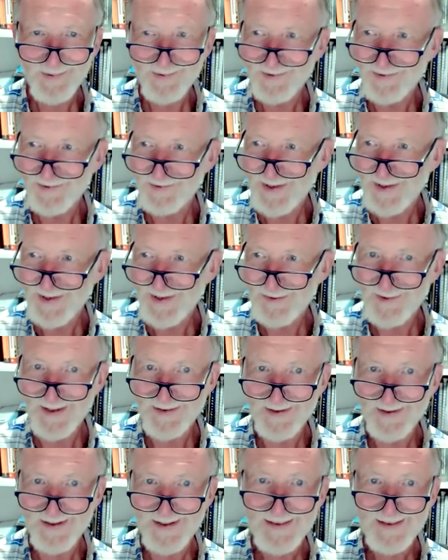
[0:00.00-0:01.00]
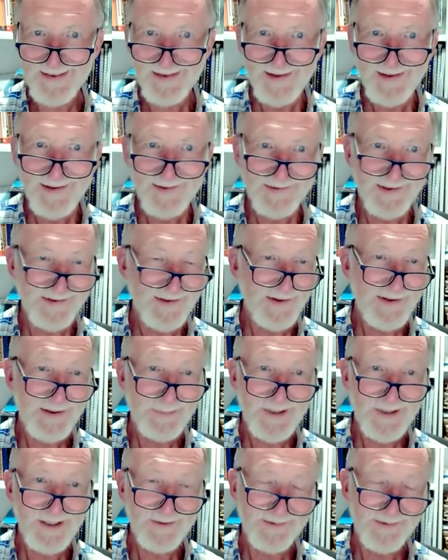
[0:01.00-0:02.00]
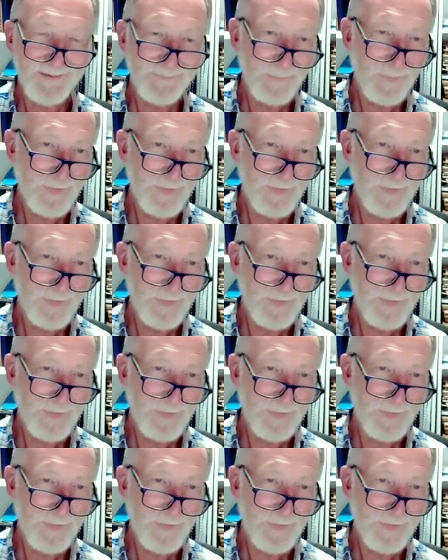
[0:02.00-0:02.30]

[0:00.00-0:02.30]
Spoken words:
which is generally underneath. So they're only about